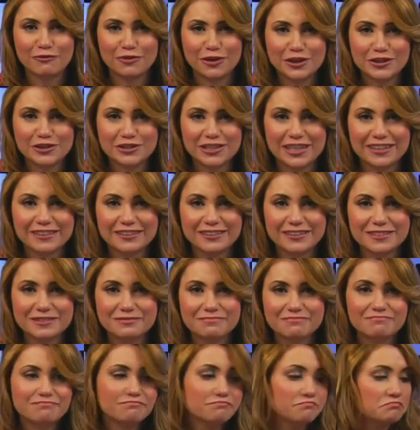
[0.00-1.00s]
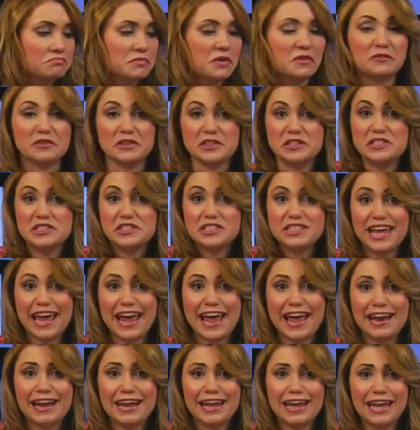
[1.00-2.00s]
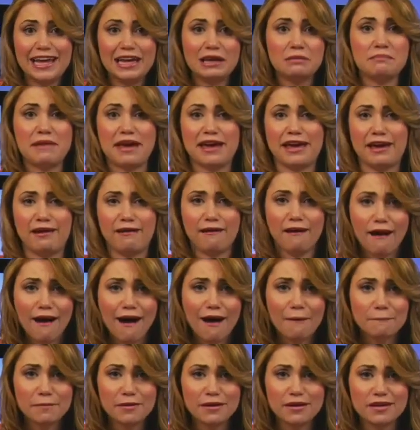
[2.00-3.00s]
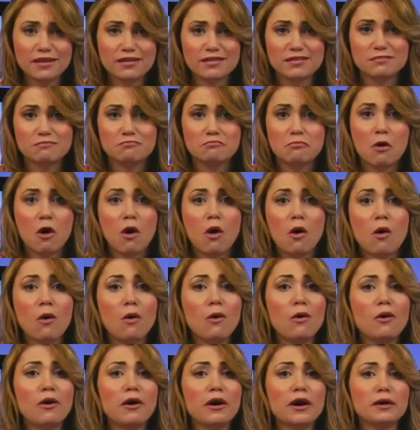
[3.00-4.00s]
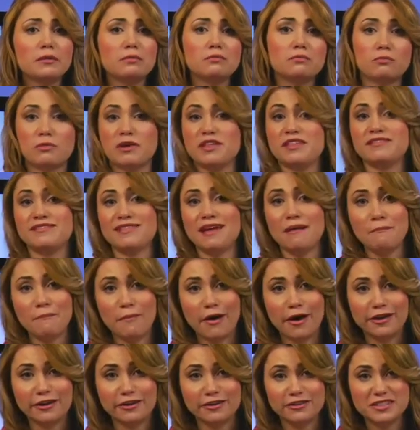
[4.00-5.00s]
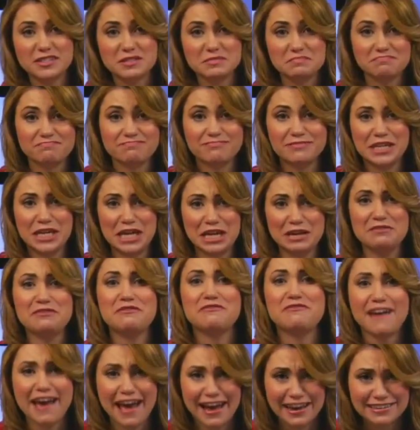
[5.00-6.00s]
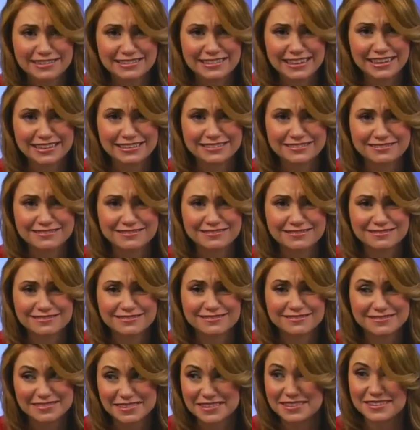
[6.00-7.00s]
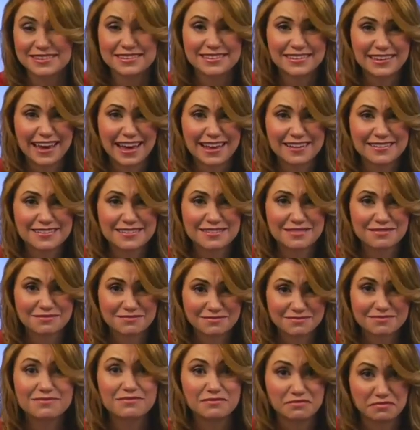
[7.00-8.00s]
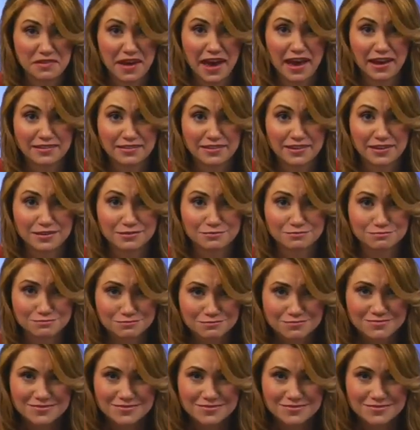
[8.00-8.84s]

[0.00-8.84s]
versions for scanning, making copies, or with some models, even faxing. Yes, faxing.